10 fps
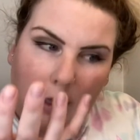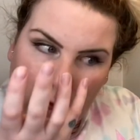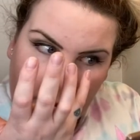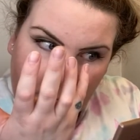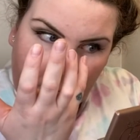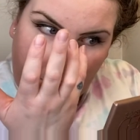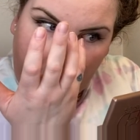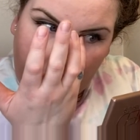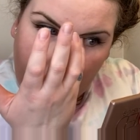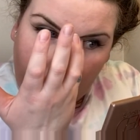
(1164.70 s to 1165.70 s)
I've been
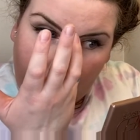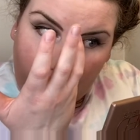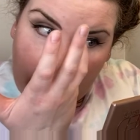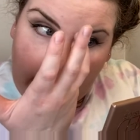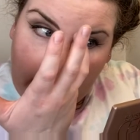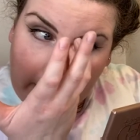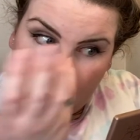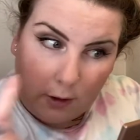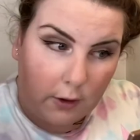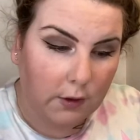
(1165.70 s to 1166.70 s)
here for eight
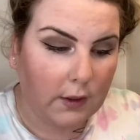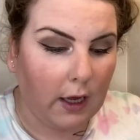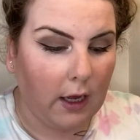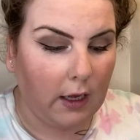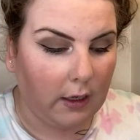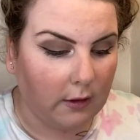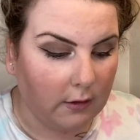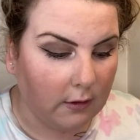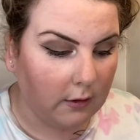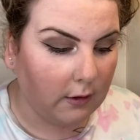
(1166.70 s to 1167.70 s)
years and
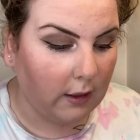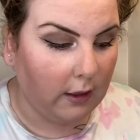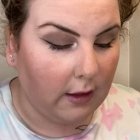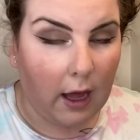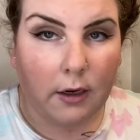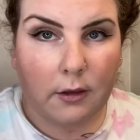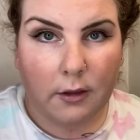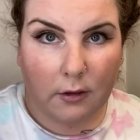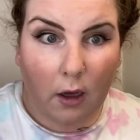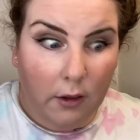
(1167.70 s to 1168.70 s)
in that
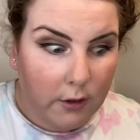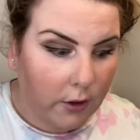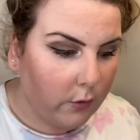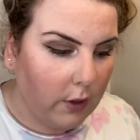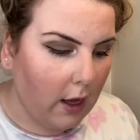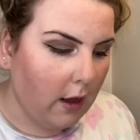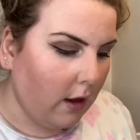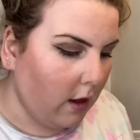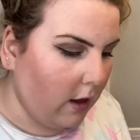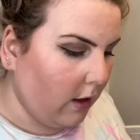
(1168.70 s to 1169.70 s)
condo,
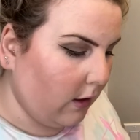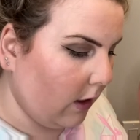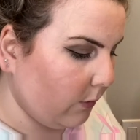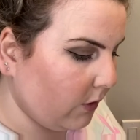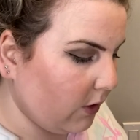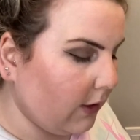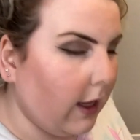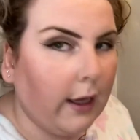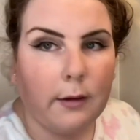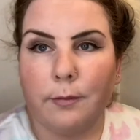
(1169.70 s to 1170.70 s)
and I was just
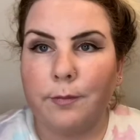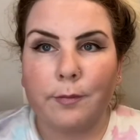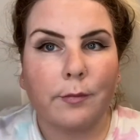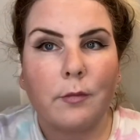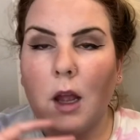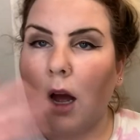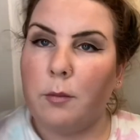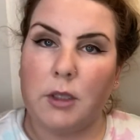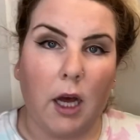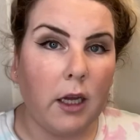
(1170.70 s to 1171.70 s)
like,
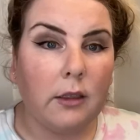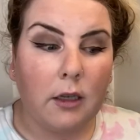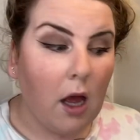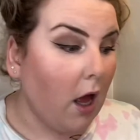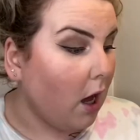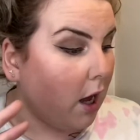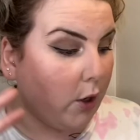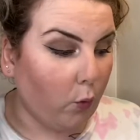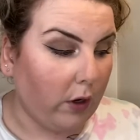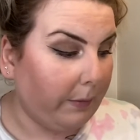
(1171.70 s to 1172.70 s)
I'm done. I
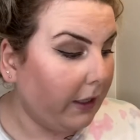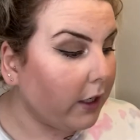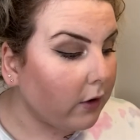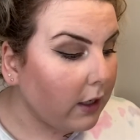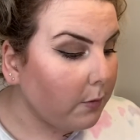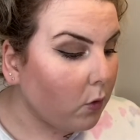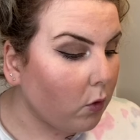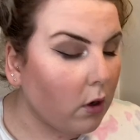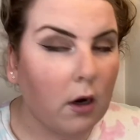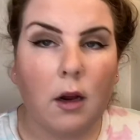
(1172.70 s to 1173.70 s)
don't want to be here
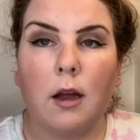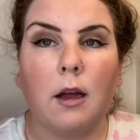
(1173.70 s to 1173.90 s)
anymore.